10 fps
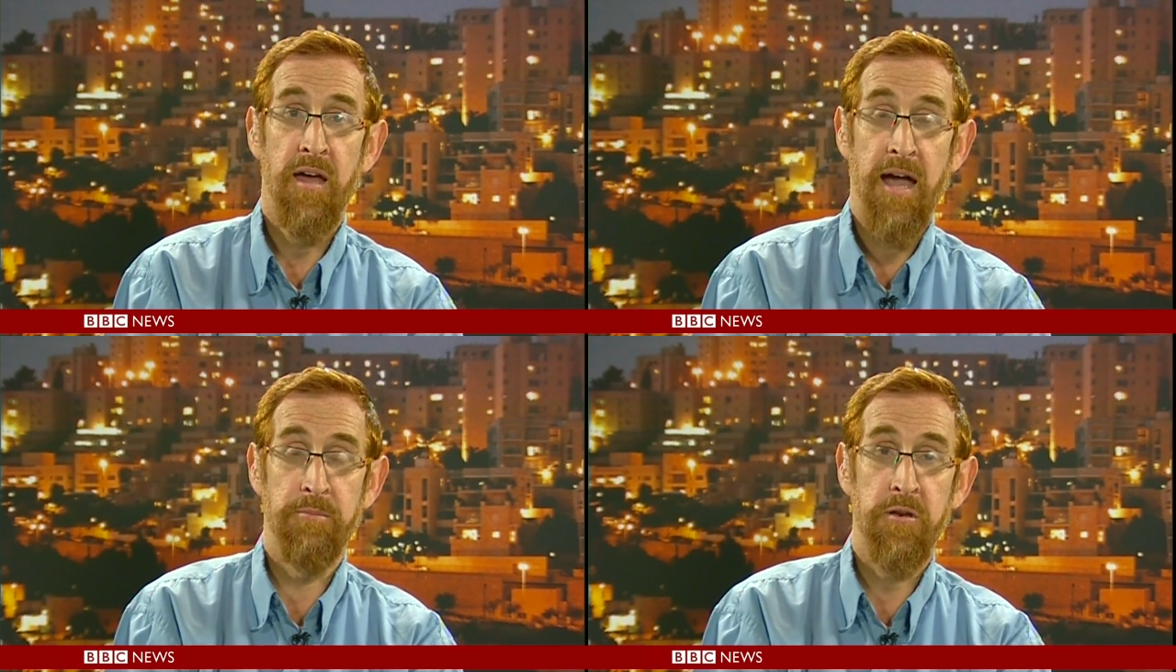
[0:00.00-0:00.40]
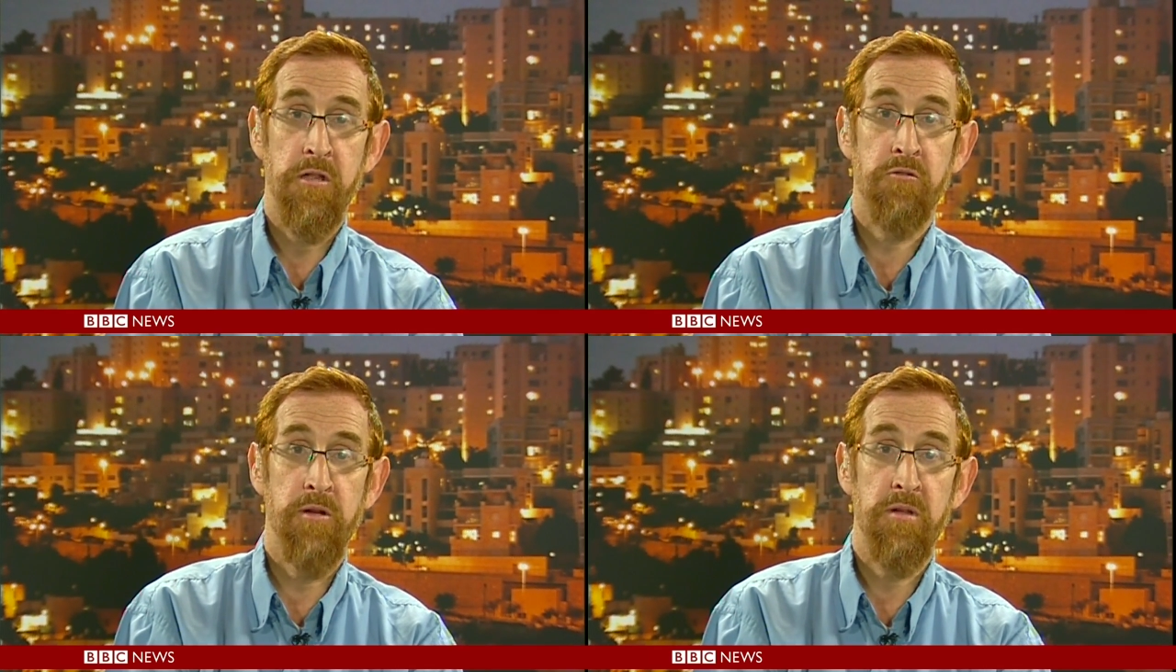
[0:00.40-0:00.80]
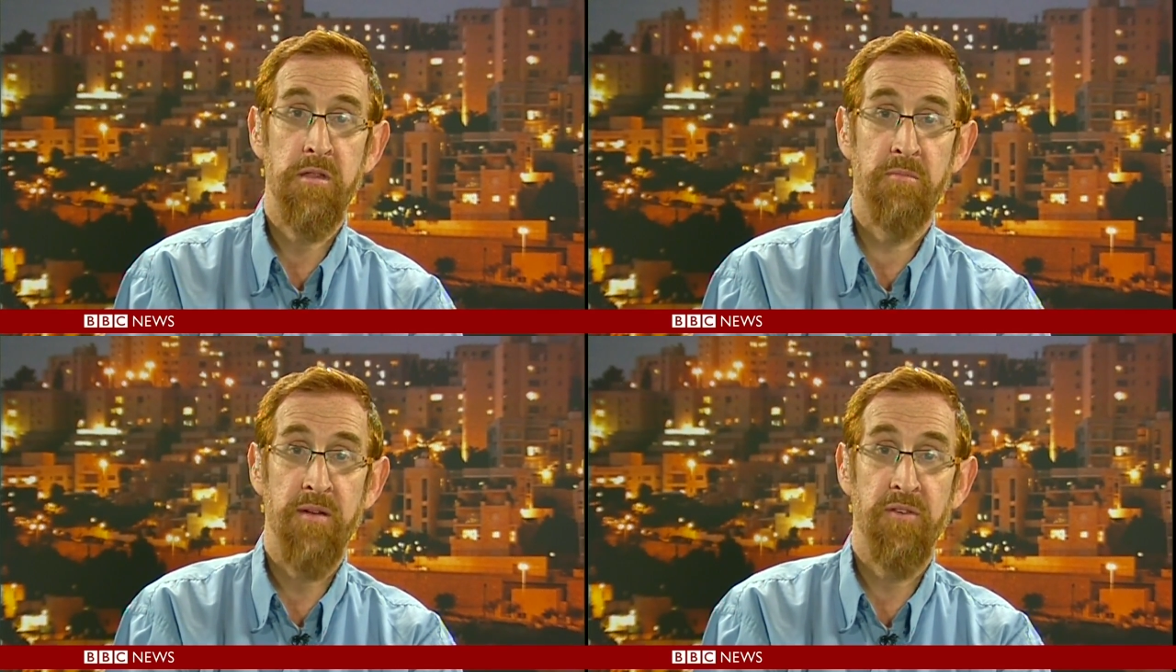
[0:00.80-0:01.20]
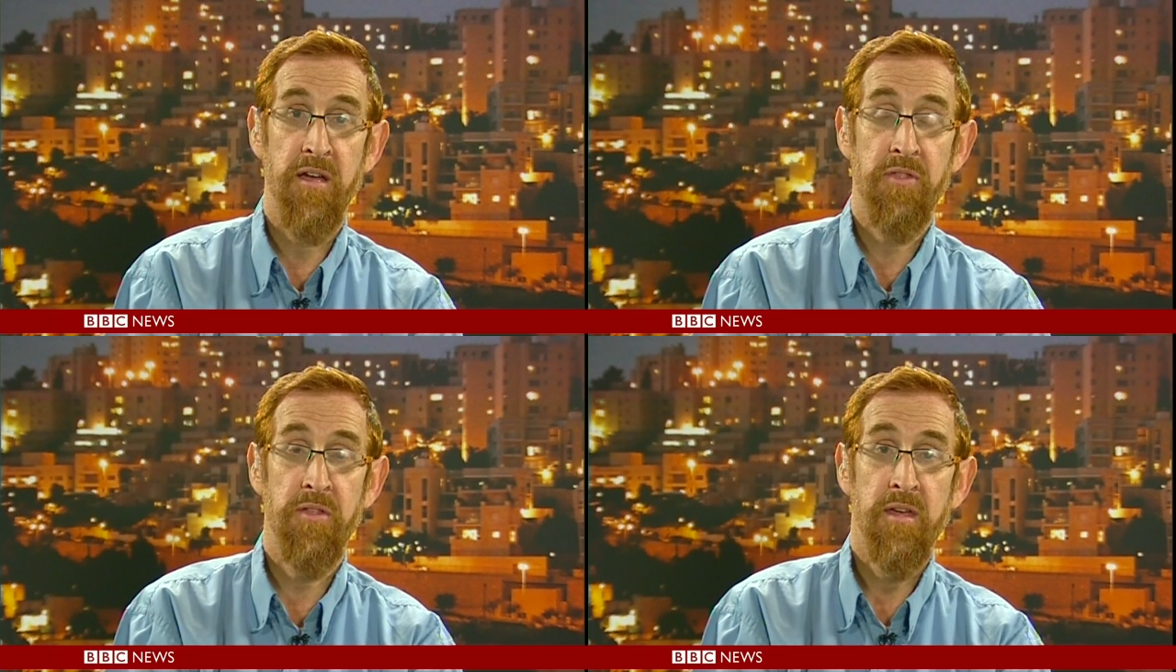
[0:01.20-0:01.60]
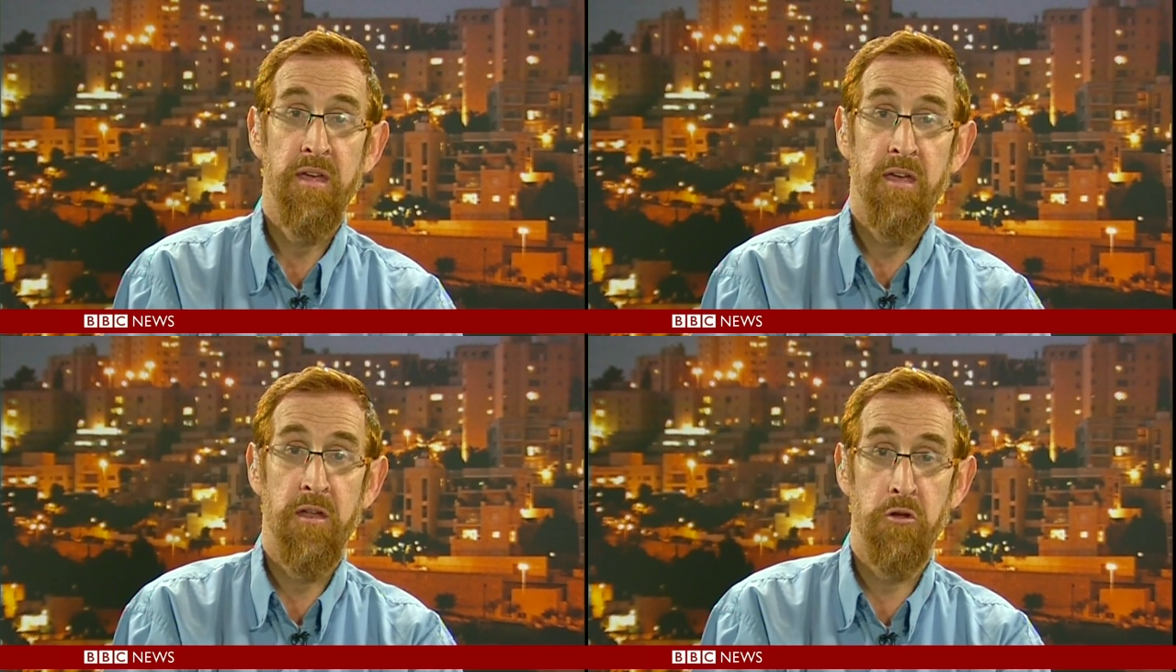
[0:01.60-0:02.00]
I'm an extremist in my faith
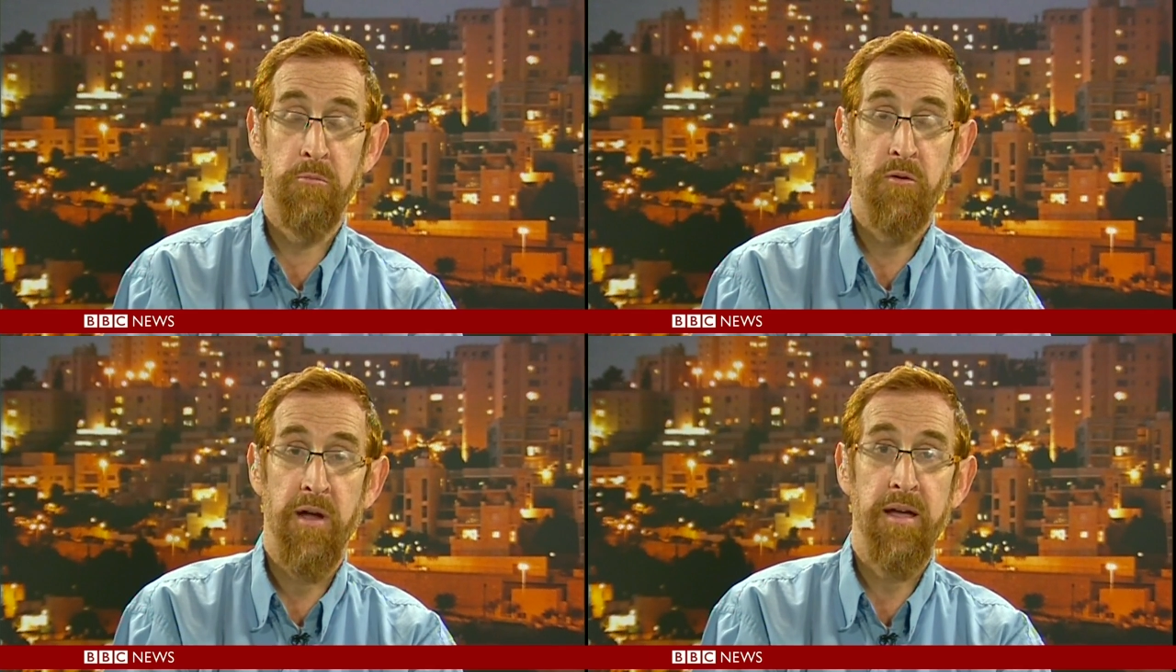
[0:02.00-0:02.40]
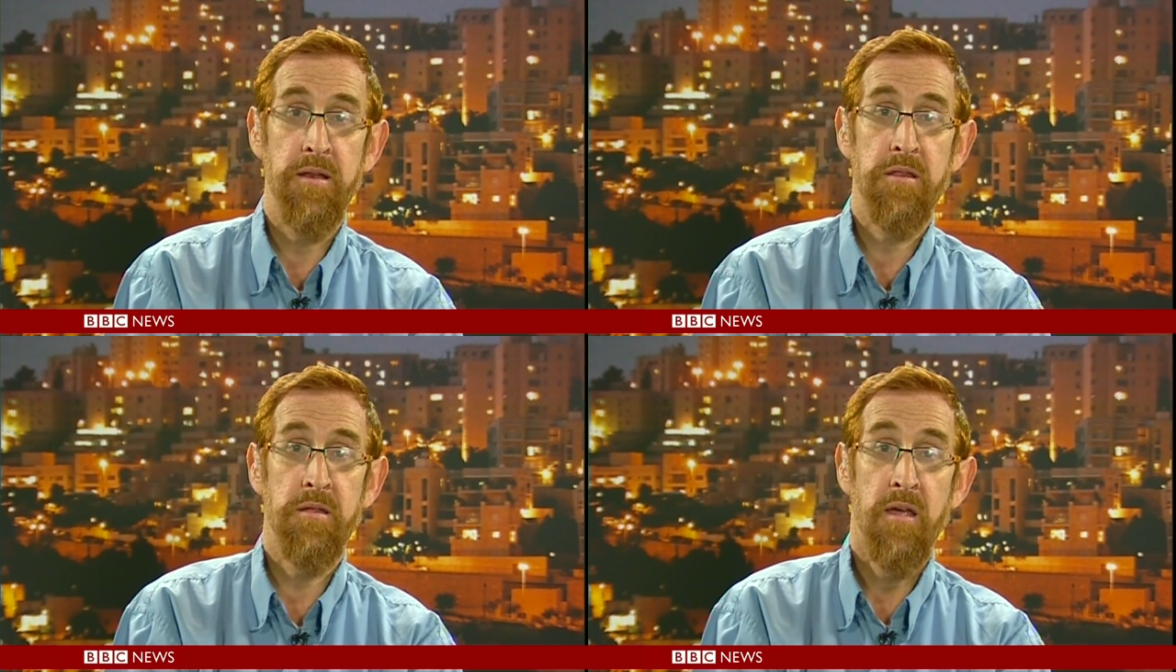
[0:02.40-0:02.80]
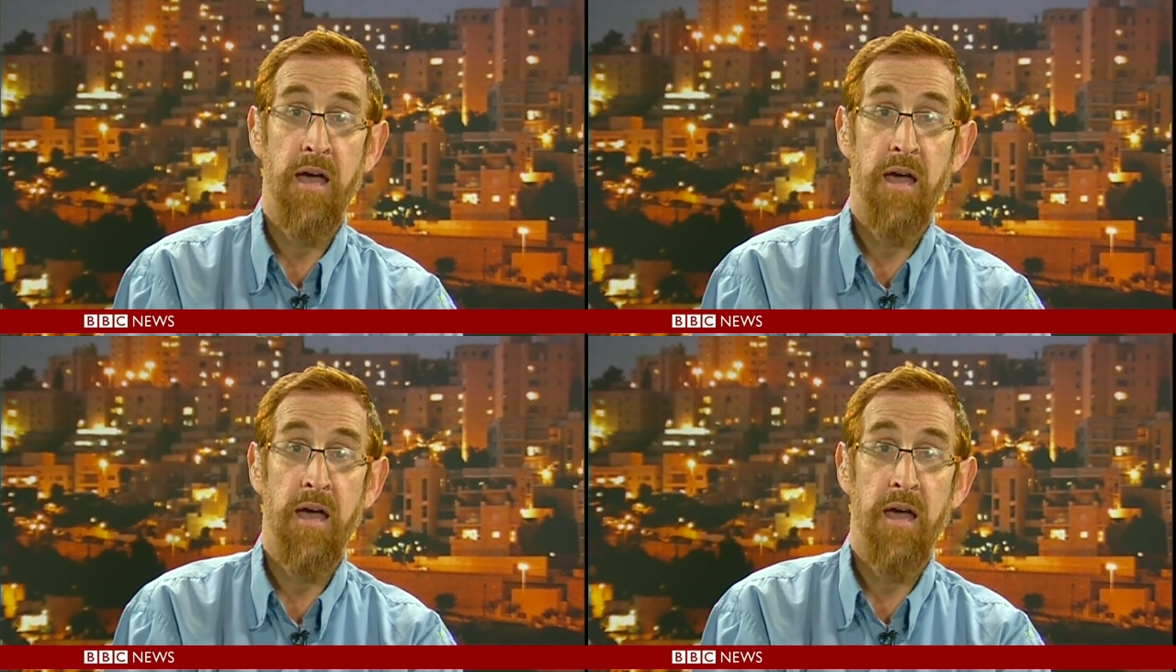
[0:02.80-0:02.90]
in human rights.